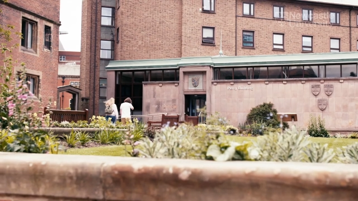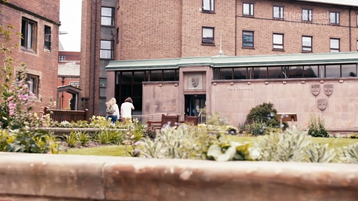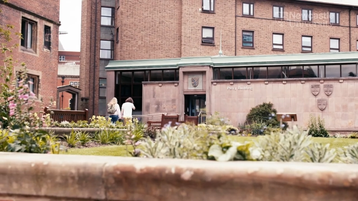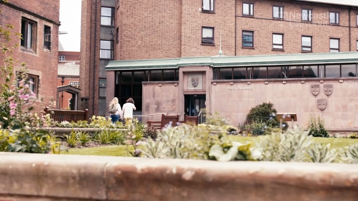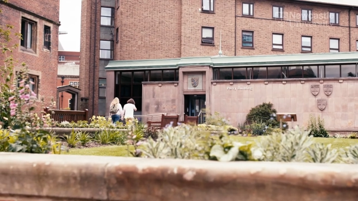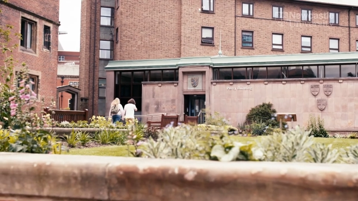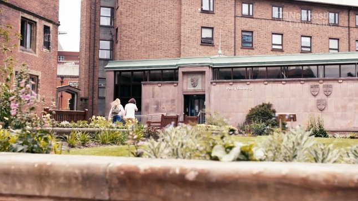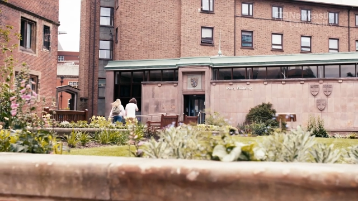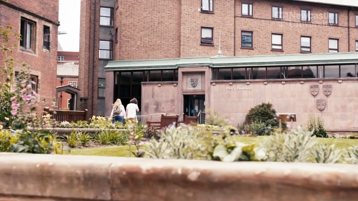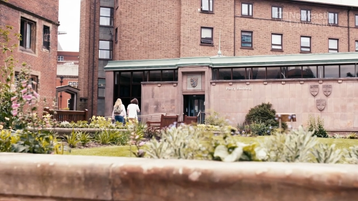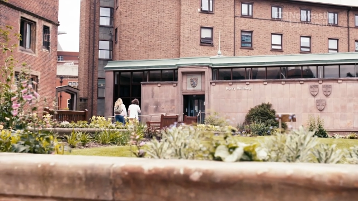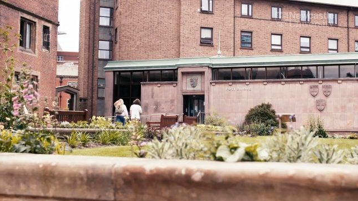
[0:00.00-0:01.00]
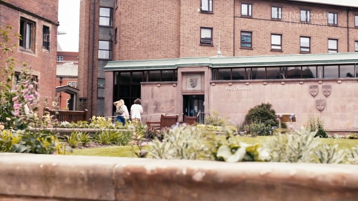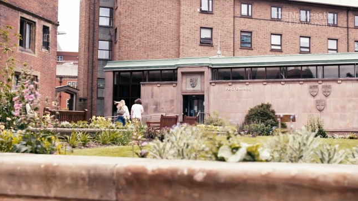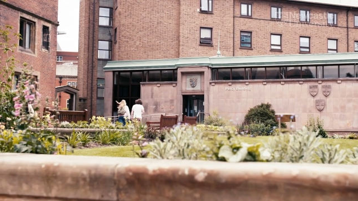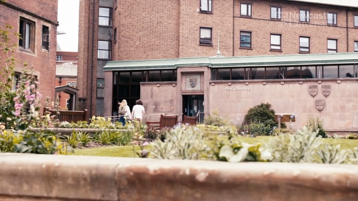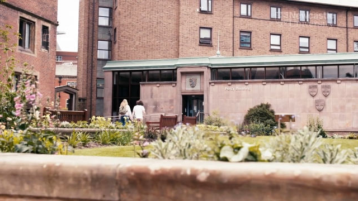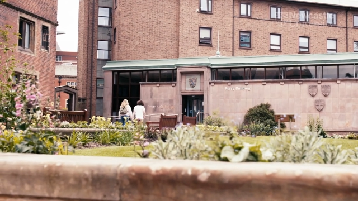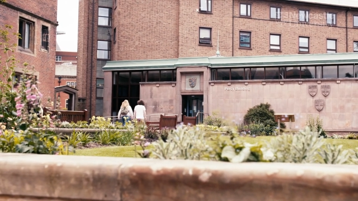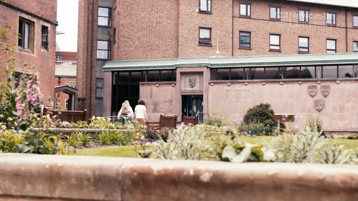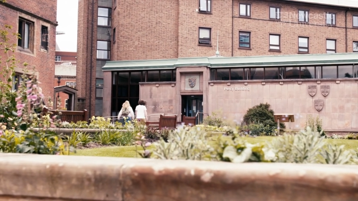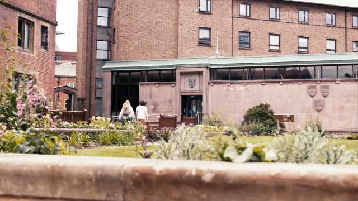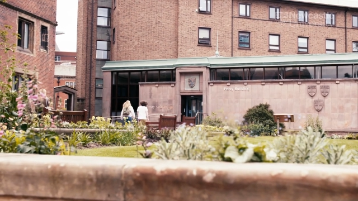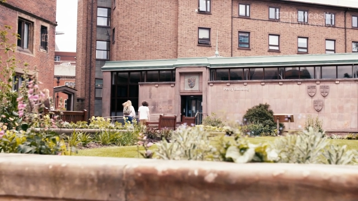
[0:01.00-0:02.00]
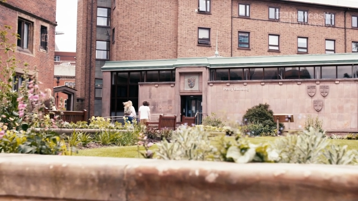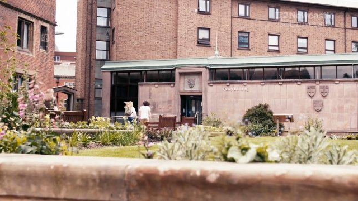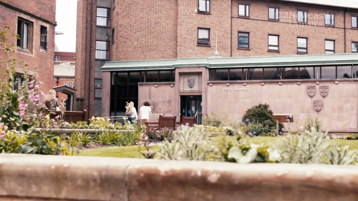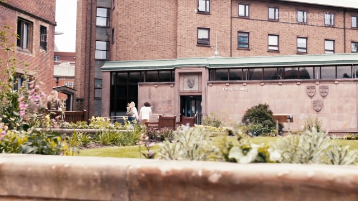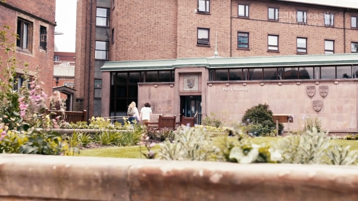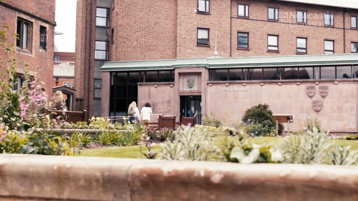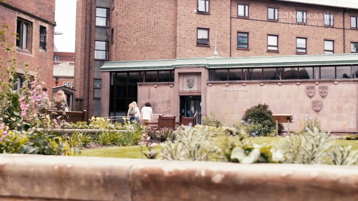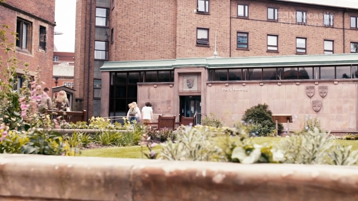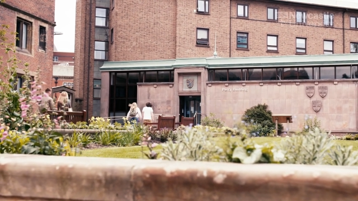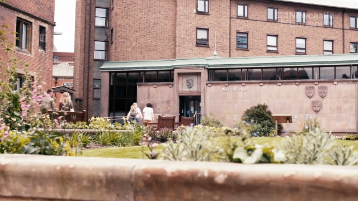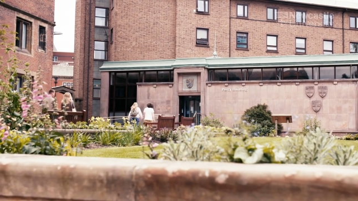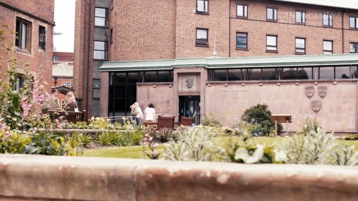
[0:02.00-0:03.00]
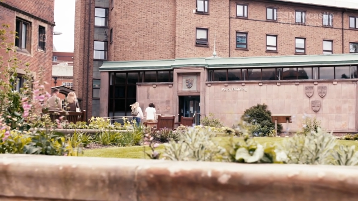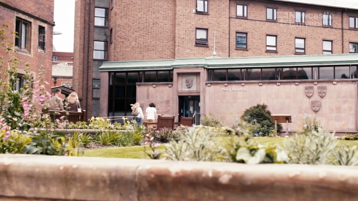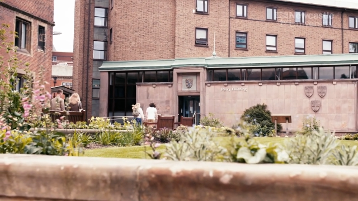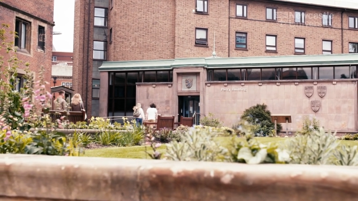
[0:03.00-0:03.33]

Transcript: [unreadable: no face in view]